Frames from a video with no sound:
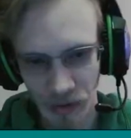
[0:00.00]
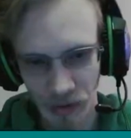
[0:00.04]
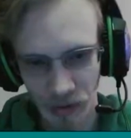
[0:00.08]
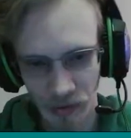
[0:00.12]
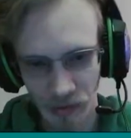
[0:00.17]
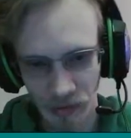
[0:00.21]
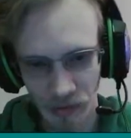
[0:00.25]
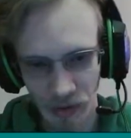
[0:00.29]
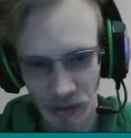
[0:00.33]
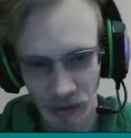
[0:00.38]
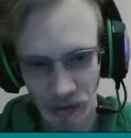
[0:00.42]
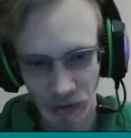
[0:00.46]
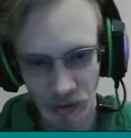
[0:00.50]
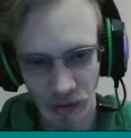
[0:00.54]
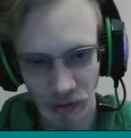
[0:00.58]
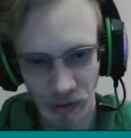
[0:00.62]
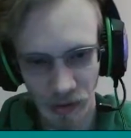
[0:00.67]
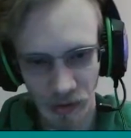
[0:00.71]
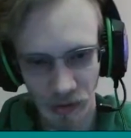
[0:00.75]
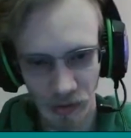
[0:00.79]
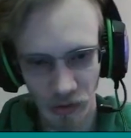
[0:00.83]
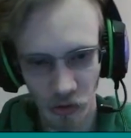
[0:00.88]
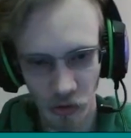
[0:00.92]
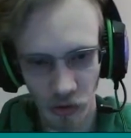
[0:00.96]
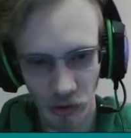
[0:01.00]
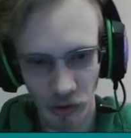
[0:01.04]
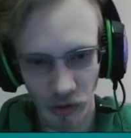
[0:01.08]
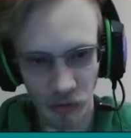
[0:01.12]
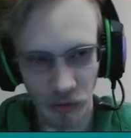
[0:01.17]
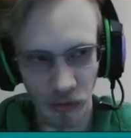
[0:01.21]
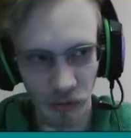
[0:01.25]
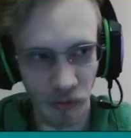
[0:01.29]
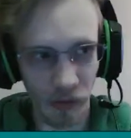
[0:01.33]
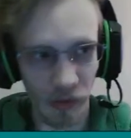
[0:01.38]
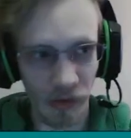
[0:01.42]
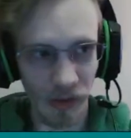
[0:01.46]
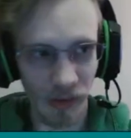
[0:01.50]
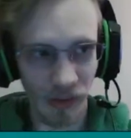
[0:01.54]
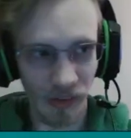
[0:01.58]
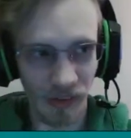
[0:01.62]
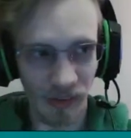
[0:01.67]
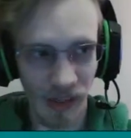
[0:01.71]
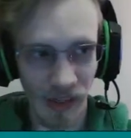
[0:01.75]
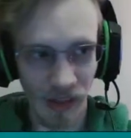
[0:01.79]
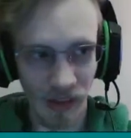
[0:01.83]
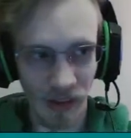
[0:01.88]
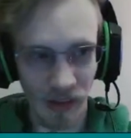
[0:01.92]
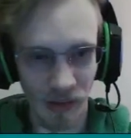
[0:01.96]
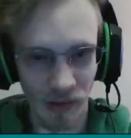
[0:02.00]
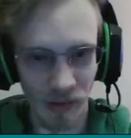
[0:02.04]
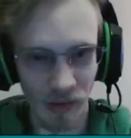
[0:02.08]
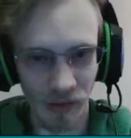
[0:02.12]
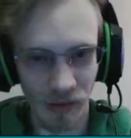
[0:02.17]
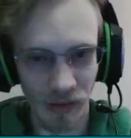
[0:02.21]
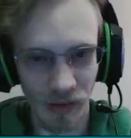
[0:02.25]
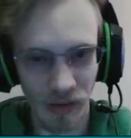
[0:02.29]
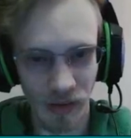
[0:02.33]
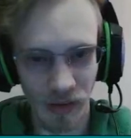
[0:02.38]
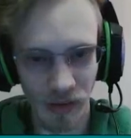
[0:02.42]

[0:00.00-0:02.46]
inside of here just for this angle,